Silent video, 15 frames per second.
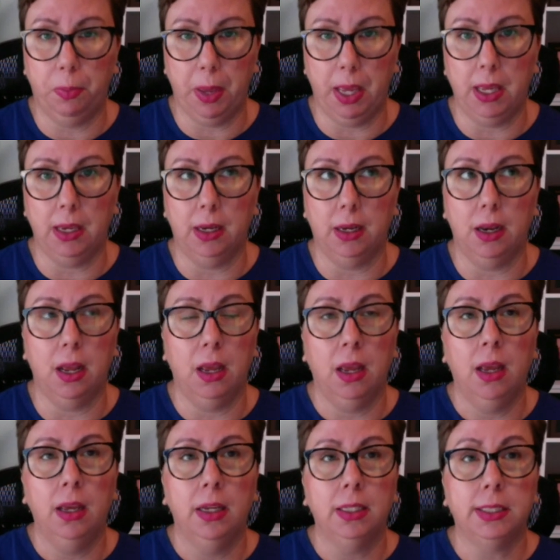been
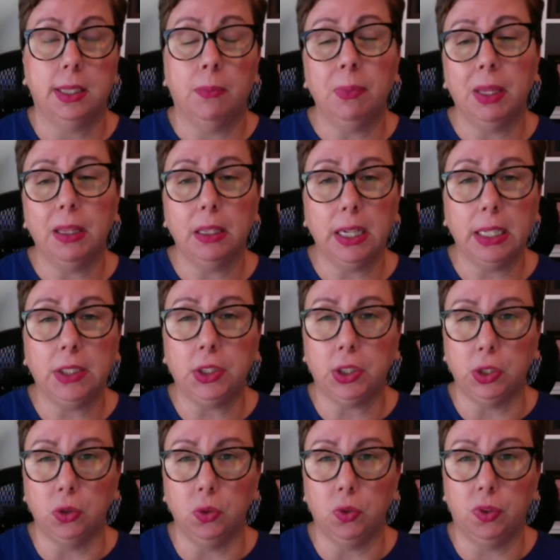something that I
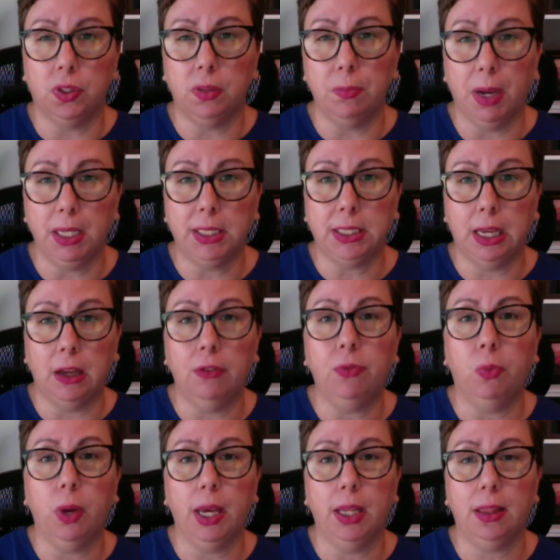soothed myself
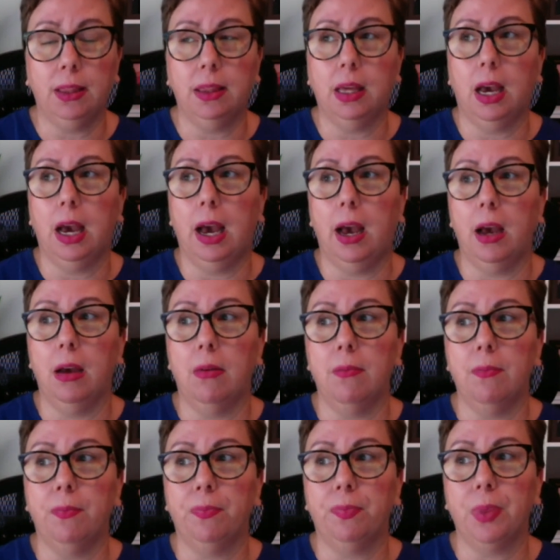with,
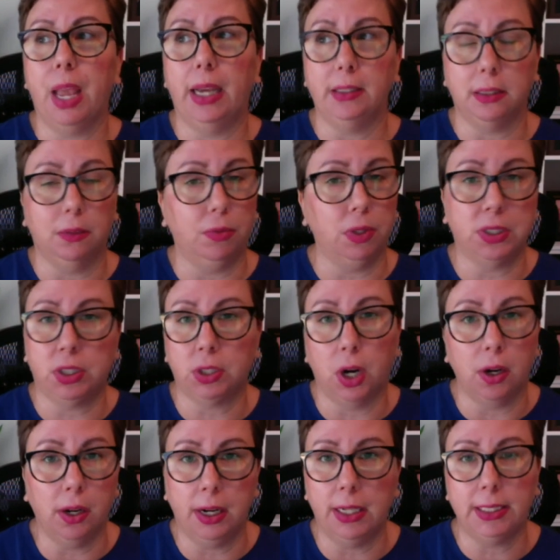as it
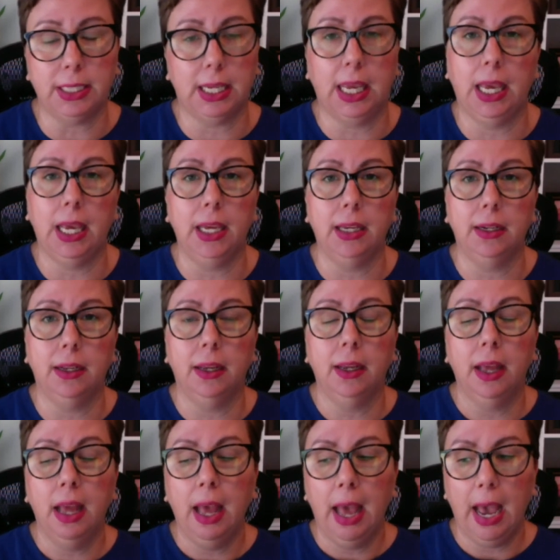started as a kid,
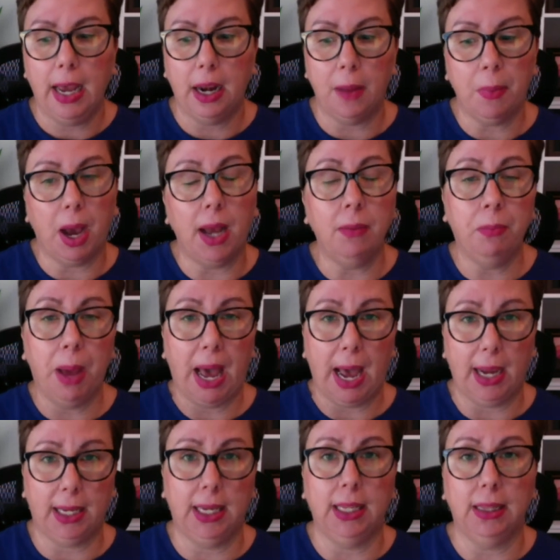and I'm
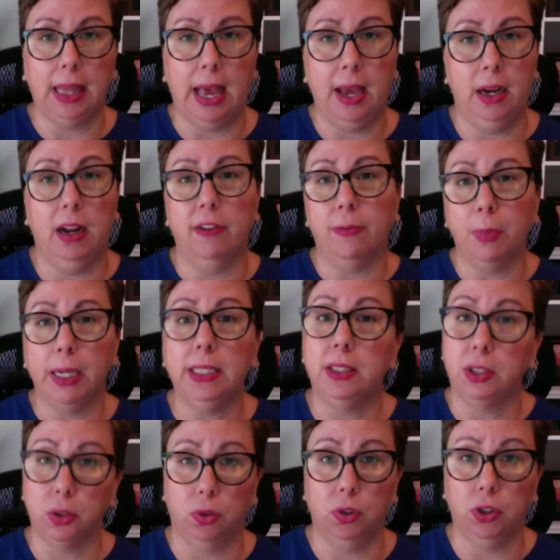unpacking that of my
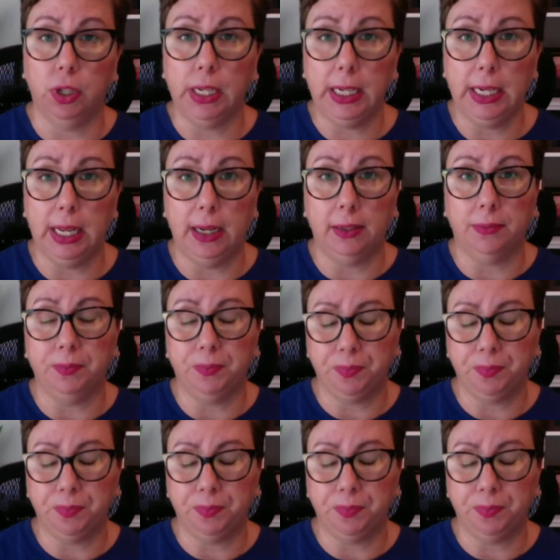disordered eating.